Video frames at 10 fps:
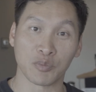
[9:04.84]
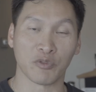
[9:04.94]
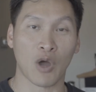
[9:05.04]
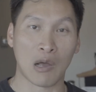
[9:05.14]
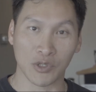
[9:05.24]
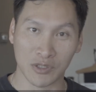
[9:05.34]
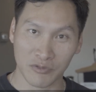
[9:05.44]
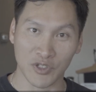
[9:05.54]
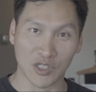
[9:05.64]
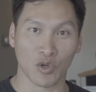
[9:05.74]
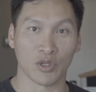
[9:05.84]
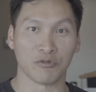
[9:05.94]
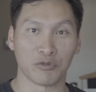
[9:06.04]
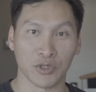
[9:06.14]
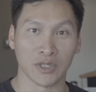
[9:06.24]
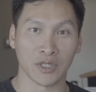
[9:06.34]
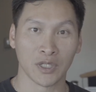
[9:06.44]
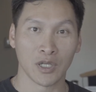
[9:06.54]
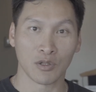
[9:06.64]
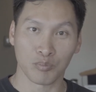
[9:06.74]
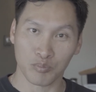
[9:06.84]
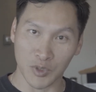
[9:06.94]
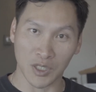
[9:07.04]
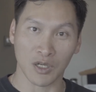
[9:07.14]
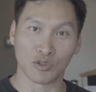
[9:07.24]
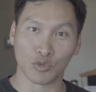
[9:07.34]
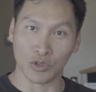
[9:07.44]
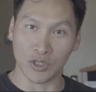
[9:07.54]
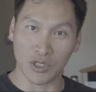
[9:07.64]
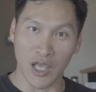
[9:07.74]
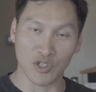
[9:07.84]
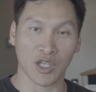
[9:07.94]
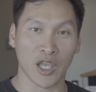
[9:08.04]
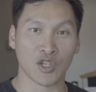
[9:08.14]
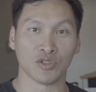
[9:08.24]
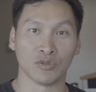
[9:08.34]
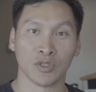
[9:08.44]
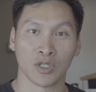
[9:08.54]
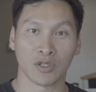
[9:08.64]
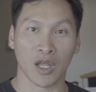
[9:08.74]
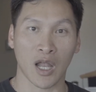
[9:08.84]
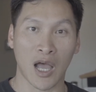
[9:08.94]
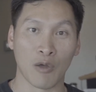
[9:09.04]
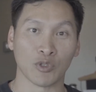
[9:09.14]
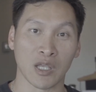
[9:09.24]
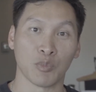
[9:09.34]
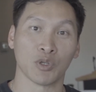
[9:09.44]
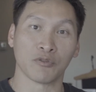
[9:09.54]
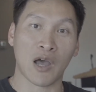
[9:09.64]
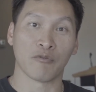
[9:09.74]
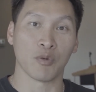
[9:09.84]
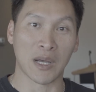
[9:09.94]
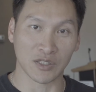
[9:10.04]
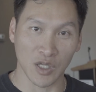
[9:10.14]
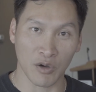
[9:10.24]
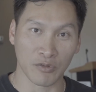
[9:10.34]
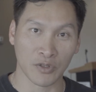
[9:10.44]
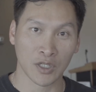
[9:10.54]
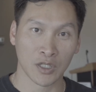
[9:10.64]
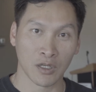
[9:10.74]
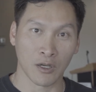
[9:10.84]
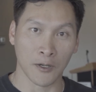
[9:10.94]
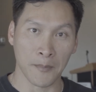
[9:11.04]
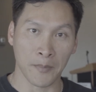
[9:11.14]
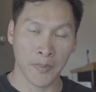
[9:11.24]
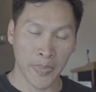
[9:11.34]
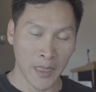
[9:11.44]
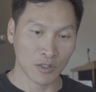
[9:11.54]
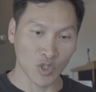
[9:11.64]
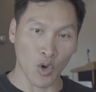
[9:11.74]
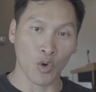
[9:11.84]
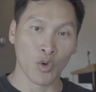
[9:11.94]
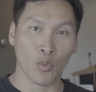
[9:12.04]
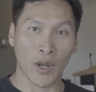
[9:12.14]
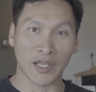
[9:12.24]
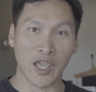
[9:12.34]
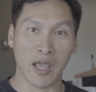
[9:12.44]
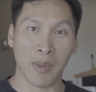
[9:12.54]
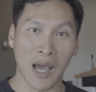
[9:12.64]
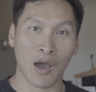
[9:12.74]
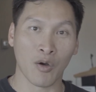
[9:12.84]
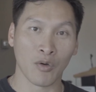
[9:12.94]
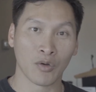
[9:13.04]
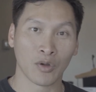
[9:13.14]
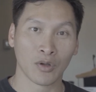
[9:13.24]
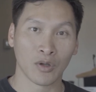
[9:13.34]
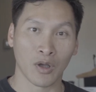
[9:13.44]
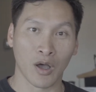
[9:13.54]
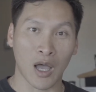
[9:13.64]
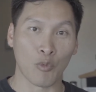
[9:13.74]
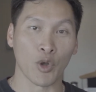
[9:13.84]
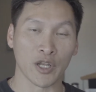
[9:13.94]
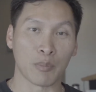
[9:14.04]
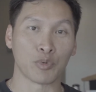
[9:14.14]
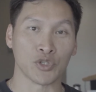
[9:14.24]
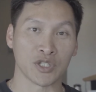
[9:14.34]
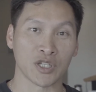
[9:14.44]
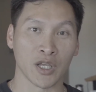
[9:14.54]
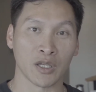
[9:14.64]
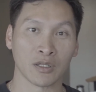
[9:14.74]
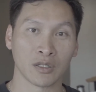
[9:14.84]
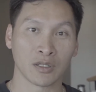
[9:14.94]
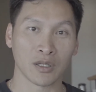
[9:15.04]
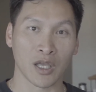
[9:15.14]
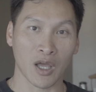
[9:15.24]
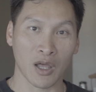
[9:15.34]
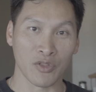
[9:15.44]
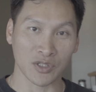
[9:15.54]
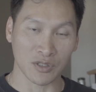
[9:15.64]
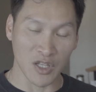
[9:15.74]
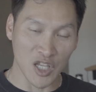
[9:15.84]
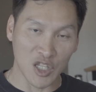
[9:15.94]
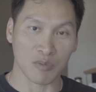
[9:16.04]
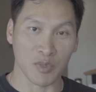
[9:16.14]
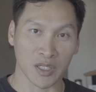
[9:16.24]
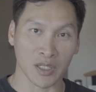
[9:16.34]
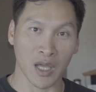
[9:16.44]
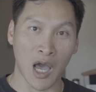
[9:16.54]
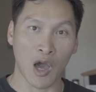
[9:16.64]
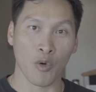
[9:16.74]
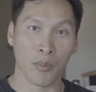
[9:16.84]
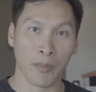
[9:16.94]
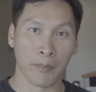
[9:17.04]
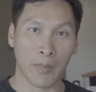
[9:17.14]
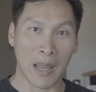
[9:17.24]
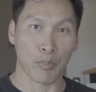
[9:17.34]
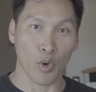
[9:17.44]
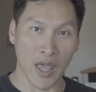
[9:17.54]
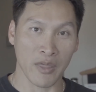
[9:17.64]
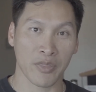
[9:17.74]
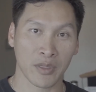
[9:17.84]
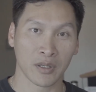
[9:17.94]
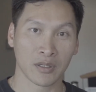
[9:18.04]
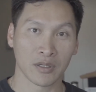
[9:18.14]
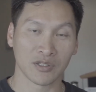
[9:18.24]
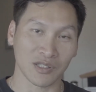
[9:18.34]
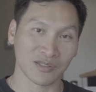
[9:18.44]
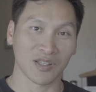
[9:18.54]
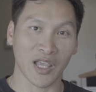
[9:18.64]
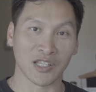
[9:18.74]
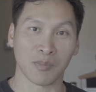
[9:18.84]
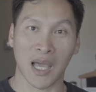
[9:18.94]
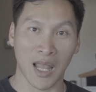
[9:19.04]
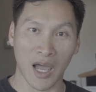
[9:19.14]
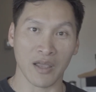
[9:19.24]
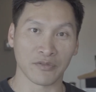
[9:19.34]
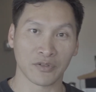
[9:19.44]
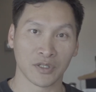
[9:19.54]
before I was physically free, because through the education that I was able to find for myself. So when I came out, I really appreciate and understand intimately how my breath sustains my life.